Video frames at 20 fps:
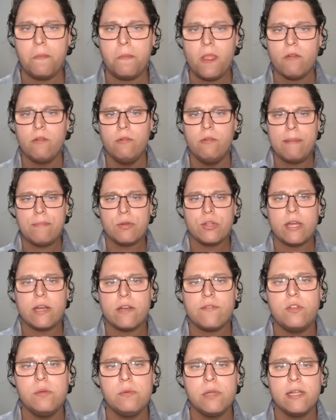remember that
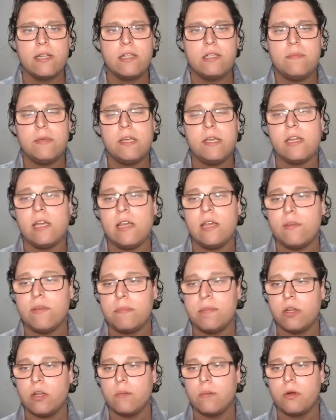if you would like to be an even
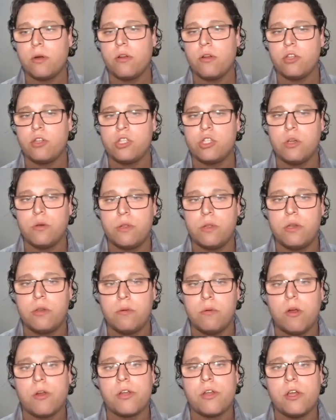bigger part of the show than you
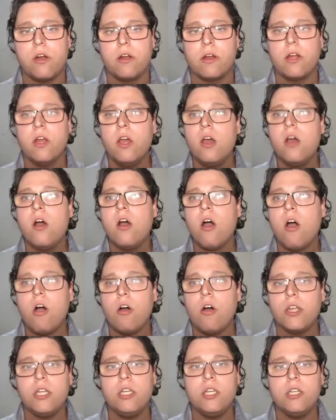already are, all
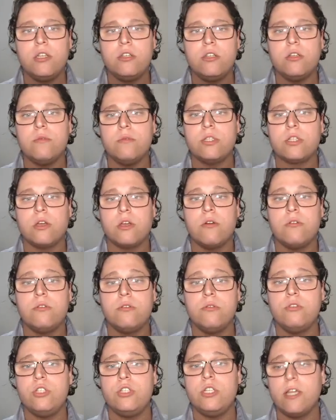you need to do is go to
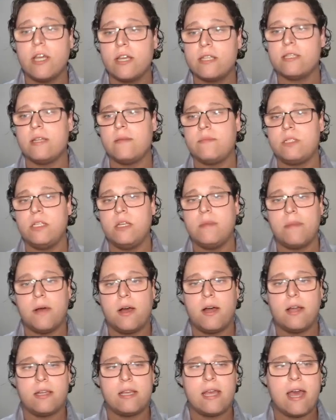G S M C
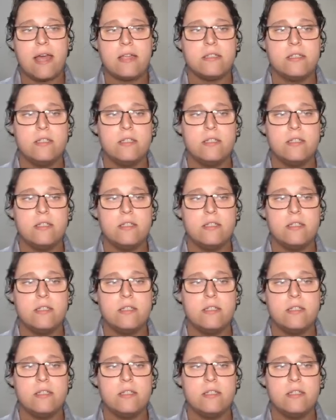podcast